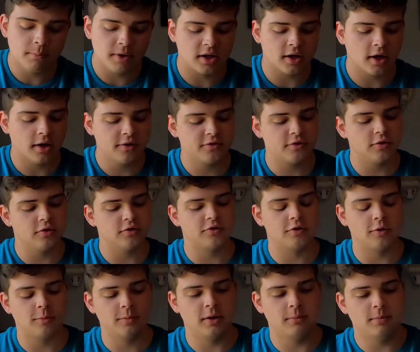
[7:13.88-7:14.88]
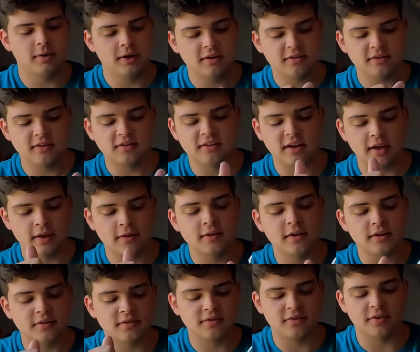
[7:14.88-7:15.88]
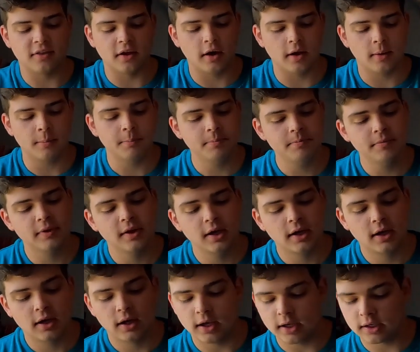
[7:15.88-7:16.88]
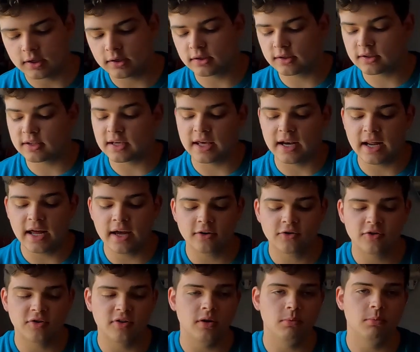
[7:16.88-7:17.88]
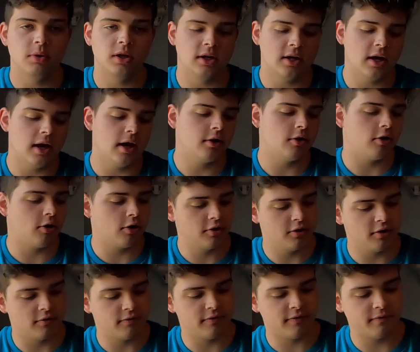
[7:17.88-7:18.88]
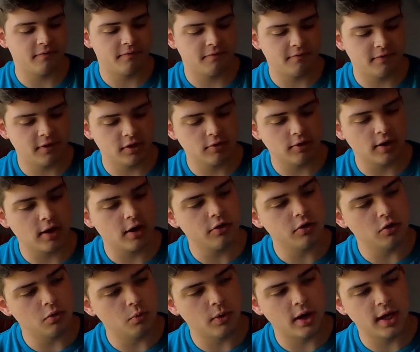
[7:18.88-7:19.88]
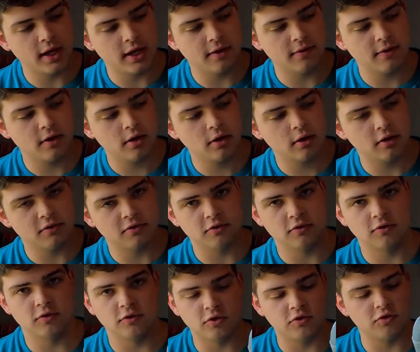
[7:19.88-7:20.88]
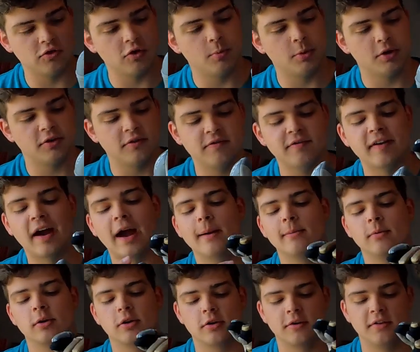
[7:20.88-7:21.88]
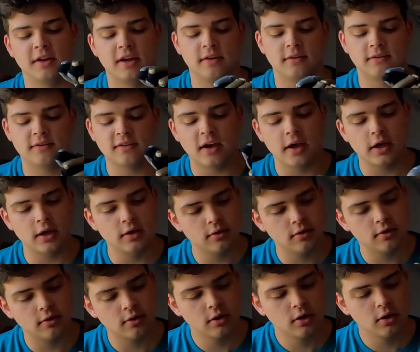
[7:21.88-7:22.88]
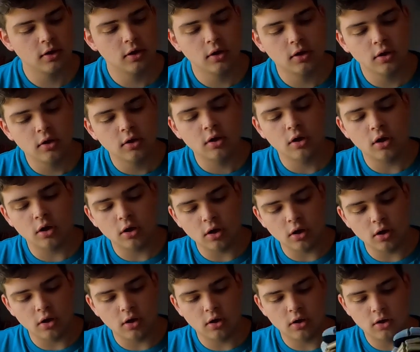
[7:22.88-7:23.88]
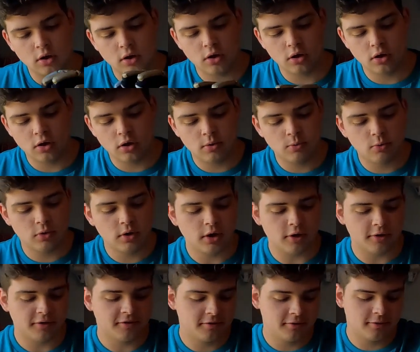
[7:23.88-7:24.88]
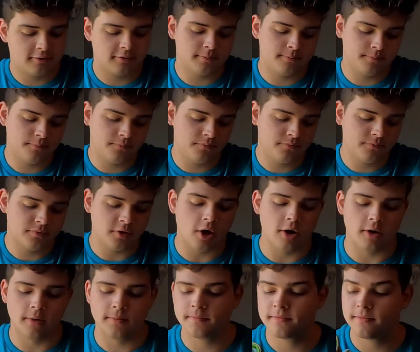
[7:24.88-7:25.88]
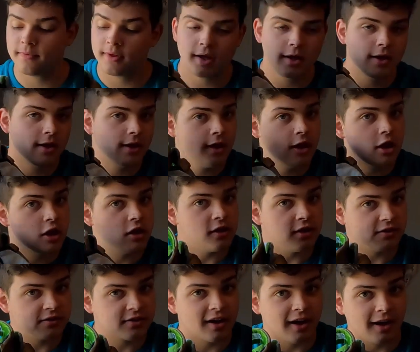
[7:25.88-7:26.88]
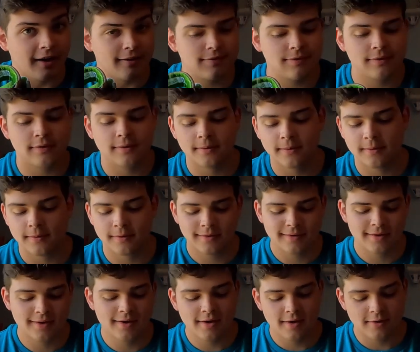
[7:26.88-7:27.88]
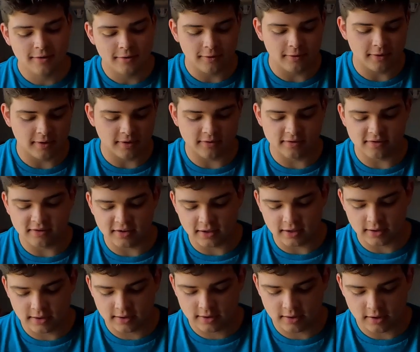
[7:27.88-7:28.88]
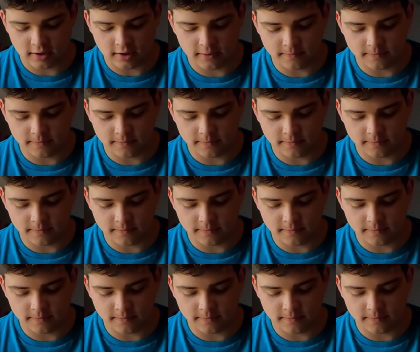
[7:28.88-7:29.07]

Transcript: Because there are so many pieces in this thumb, it can actually be kind of hard to figure out your way in there because there's just so much fabric on the inside. What else? Oh, this cuff. You can see,